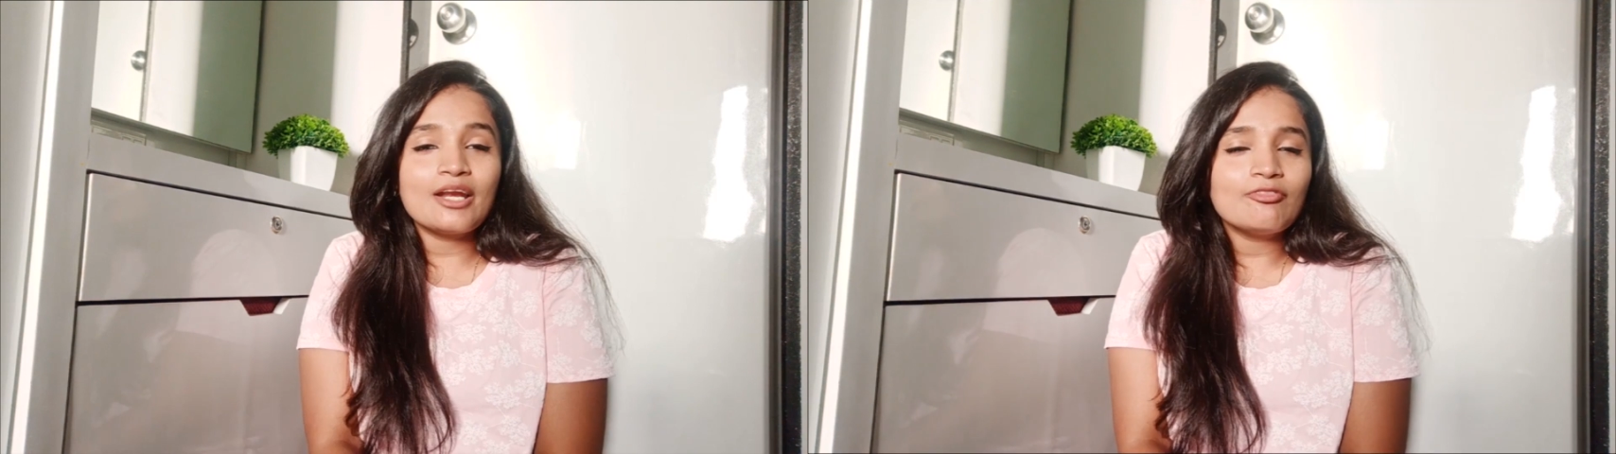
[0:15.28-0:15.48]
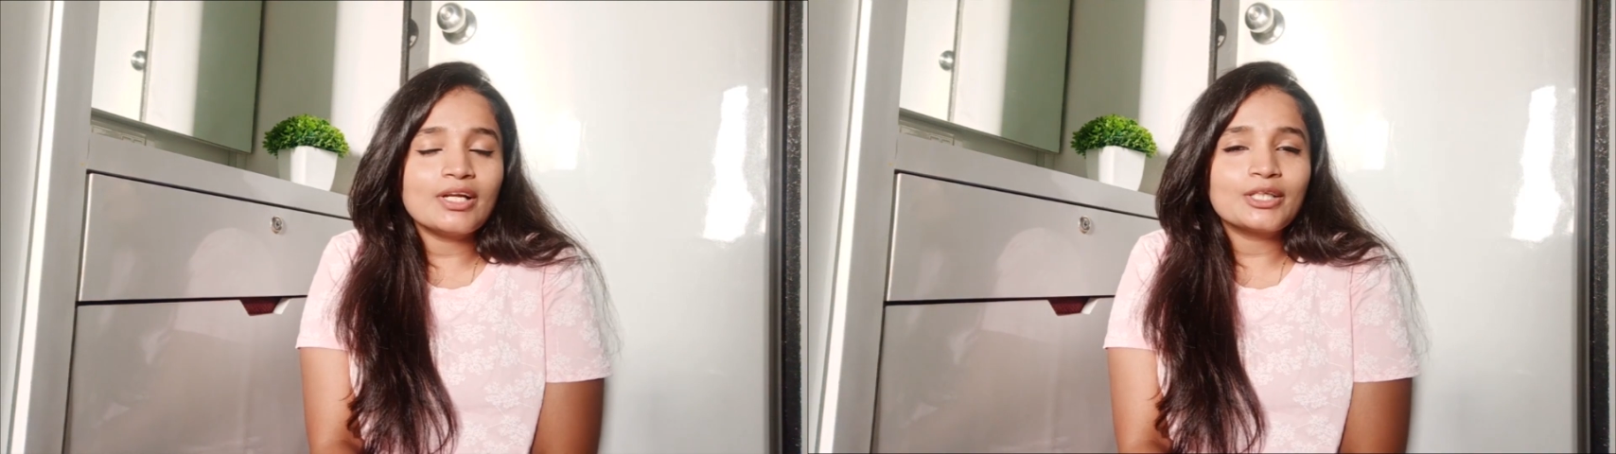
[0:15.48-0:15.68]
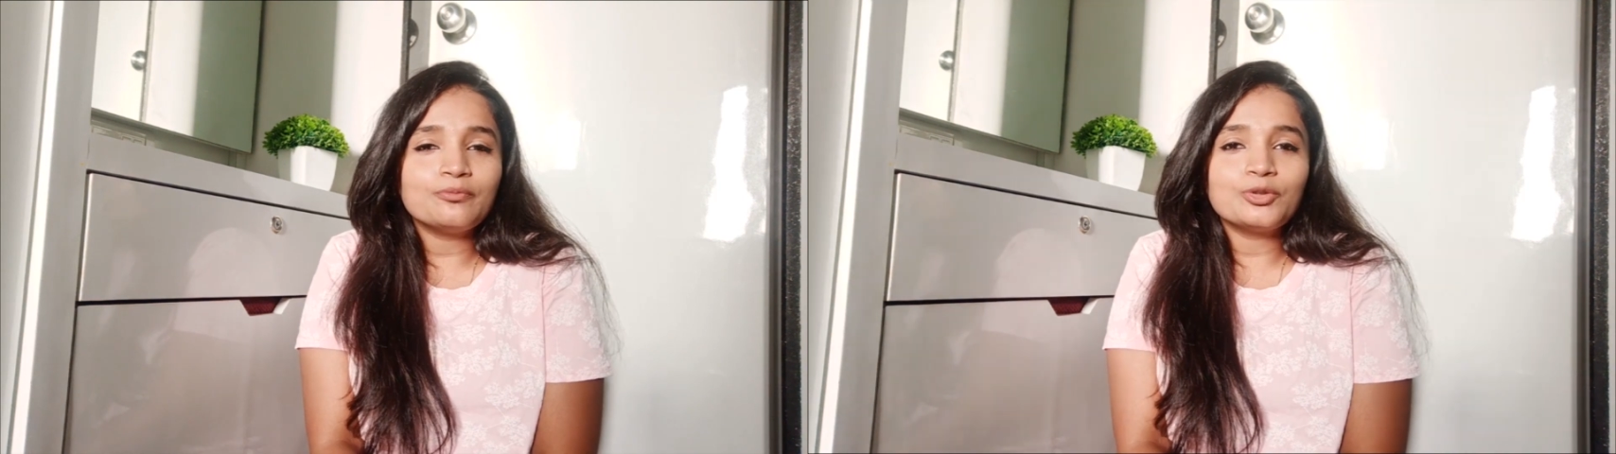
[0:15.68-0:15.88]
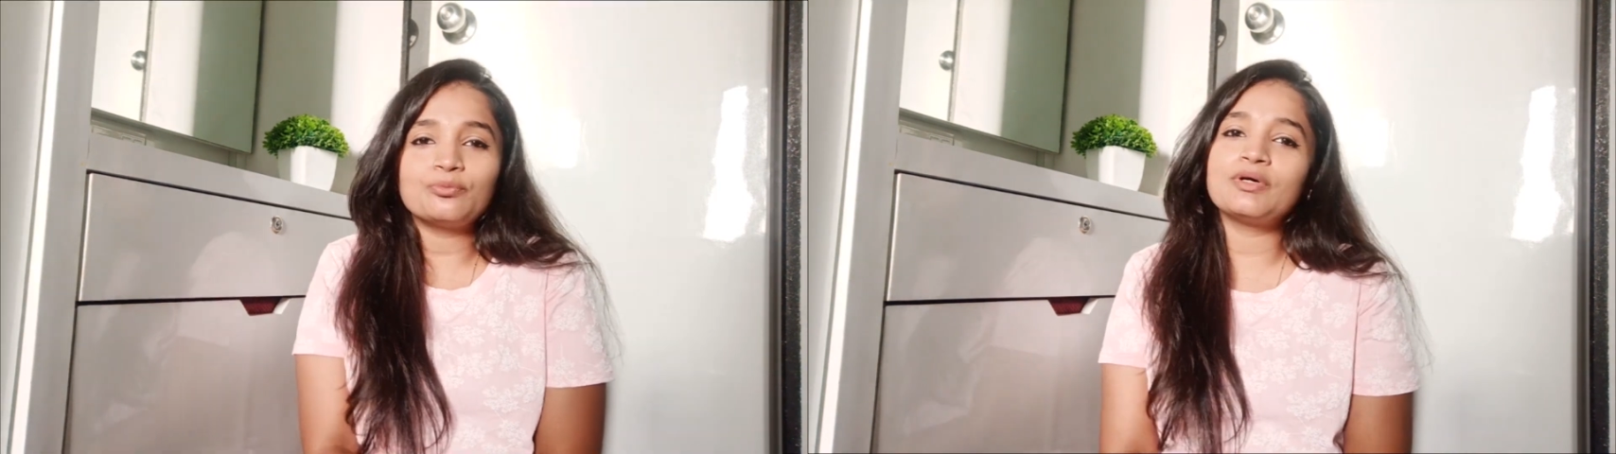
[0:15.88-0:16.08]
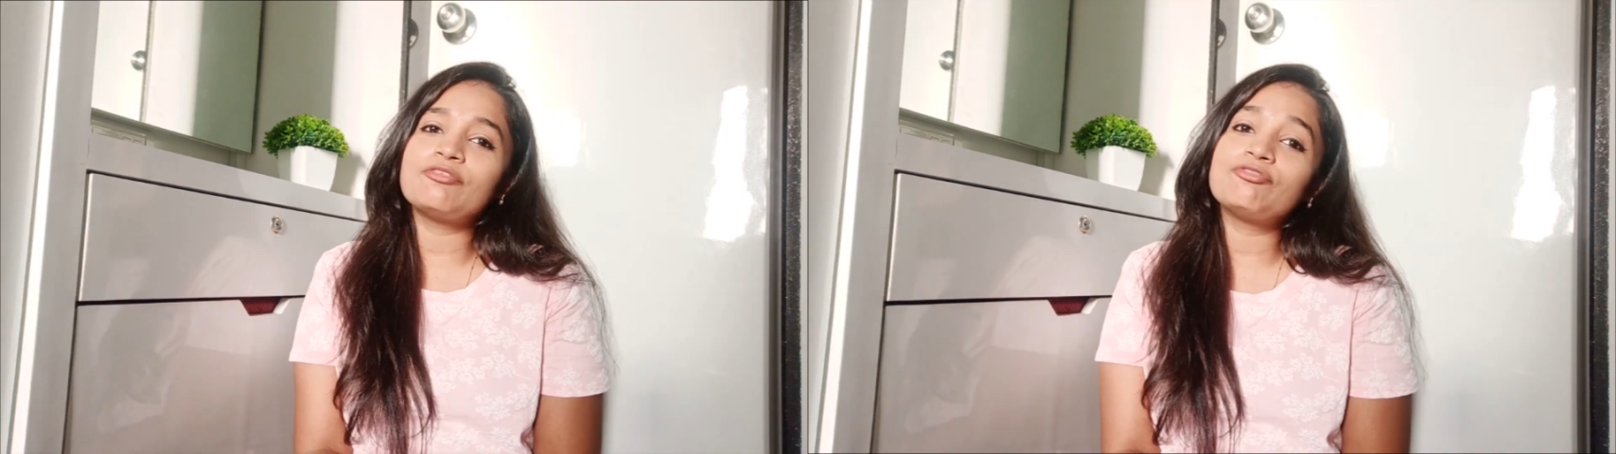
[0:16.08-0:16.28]
and welcome to
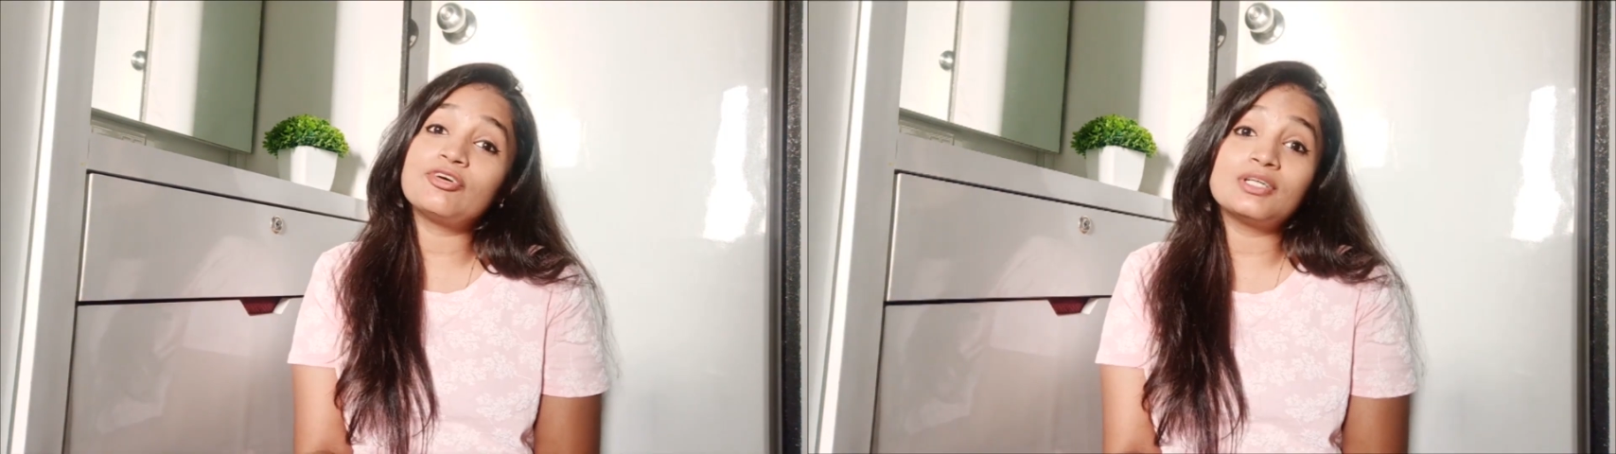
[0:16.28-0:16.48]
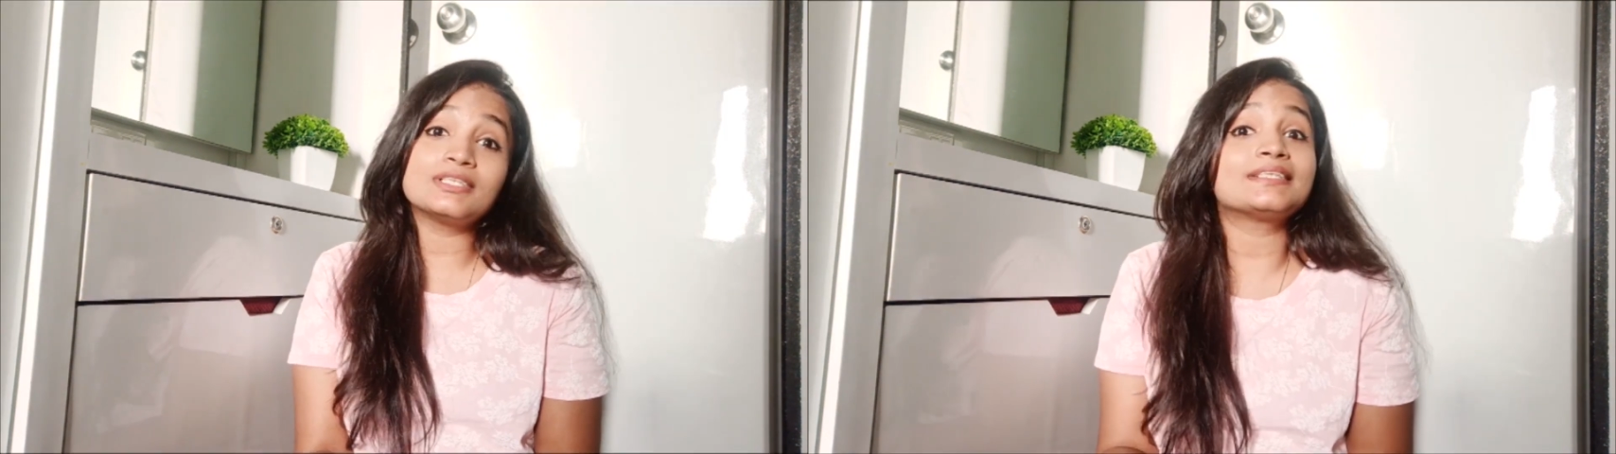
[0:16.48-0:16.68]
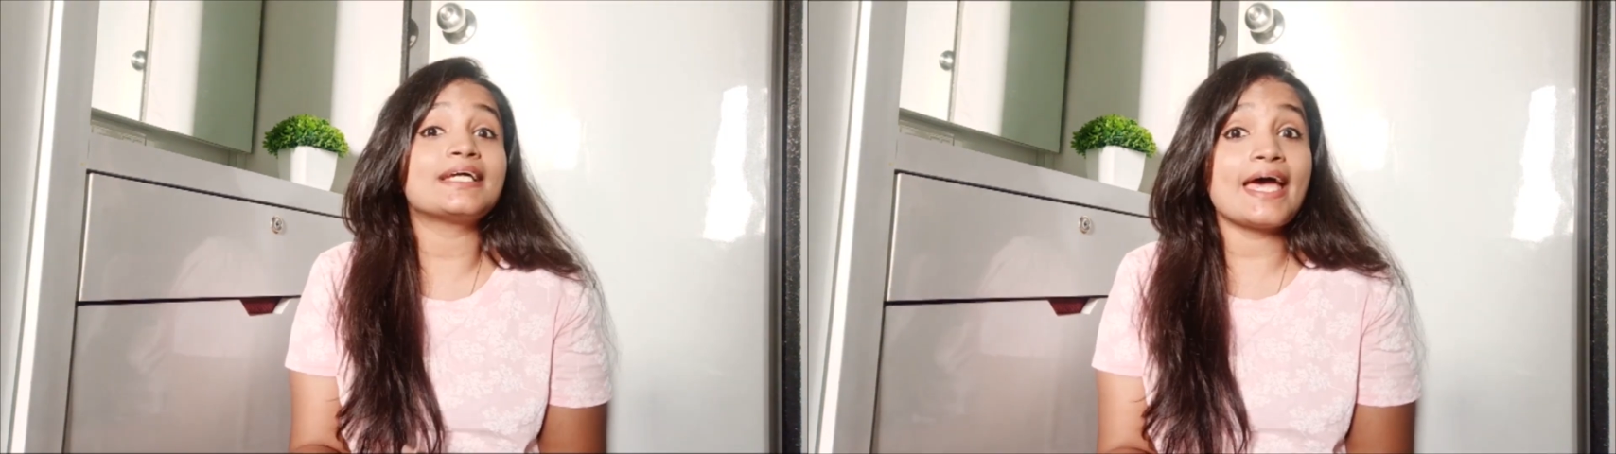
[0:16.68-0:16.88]
my first